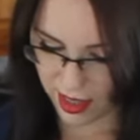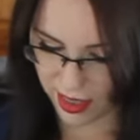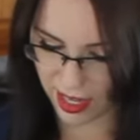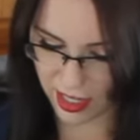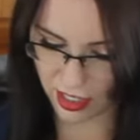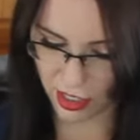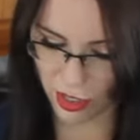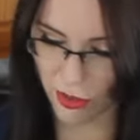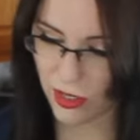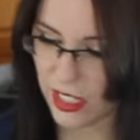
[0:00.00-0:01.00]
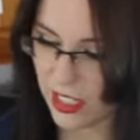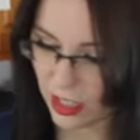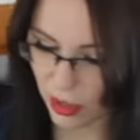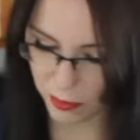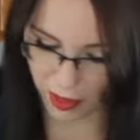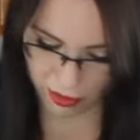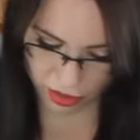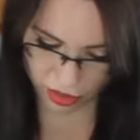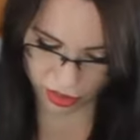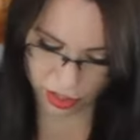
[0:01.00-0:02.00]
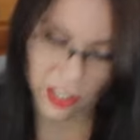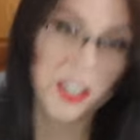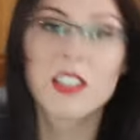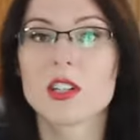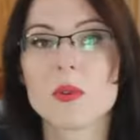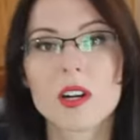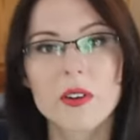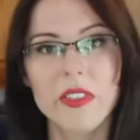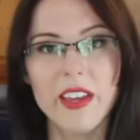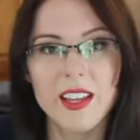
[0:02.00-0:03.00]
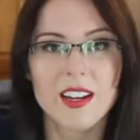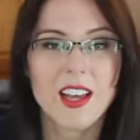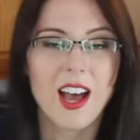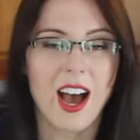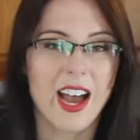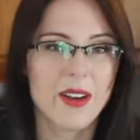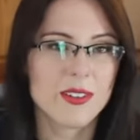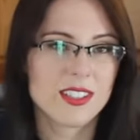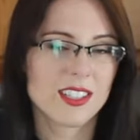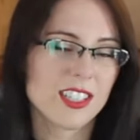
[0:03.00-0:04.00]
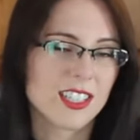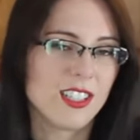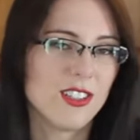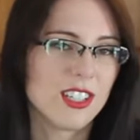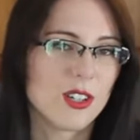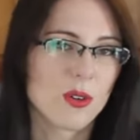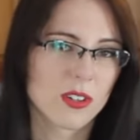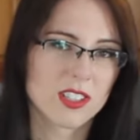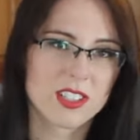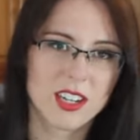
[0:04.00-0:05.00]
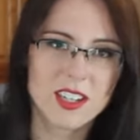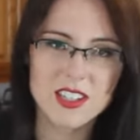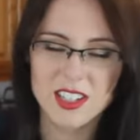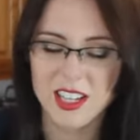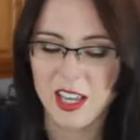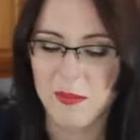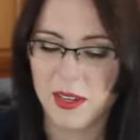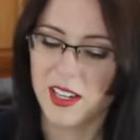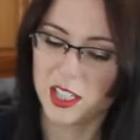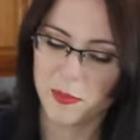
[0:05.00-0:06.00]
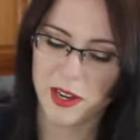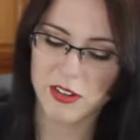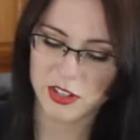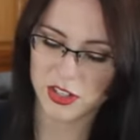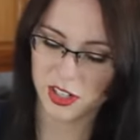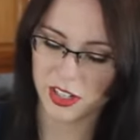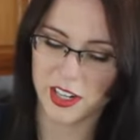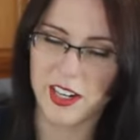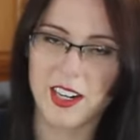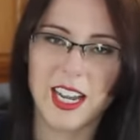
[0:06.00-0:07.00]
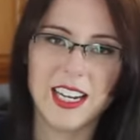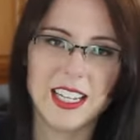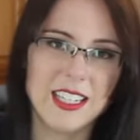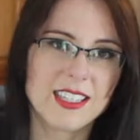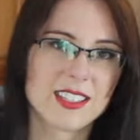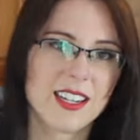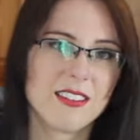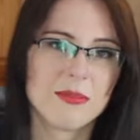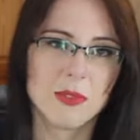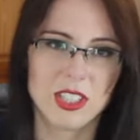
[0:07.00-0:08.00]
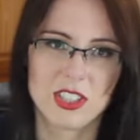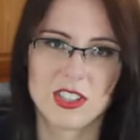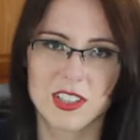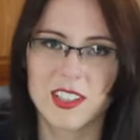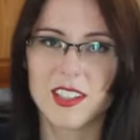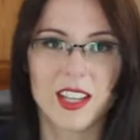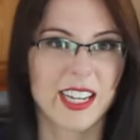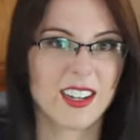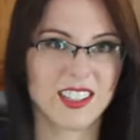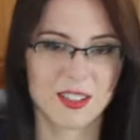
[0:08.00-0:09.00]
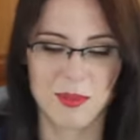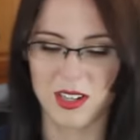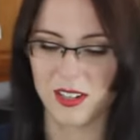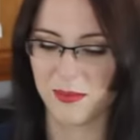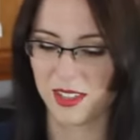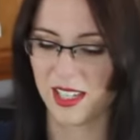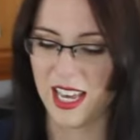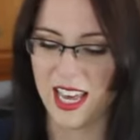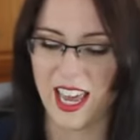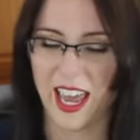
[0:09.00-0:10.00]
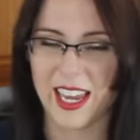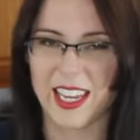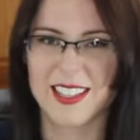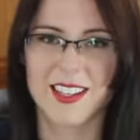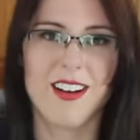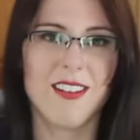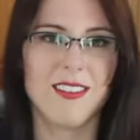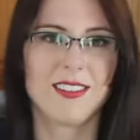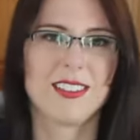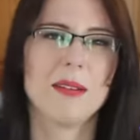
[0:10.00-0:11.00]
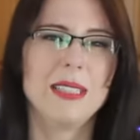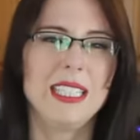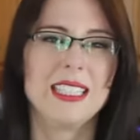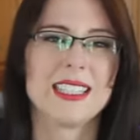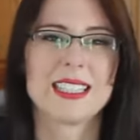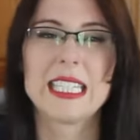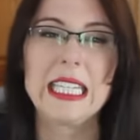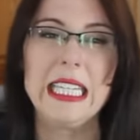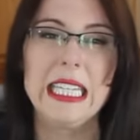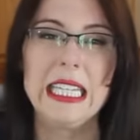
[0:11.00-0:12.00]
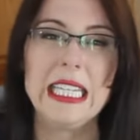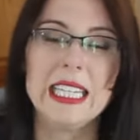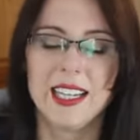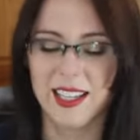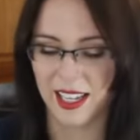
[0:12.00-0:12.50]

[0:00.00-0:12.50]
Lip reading: then you don't need to use powdered sugar to work with it. I would suggest using cornstarch, because powdered sugar, at any sign of moisture, like on your palms, it gets all gummy and sticky,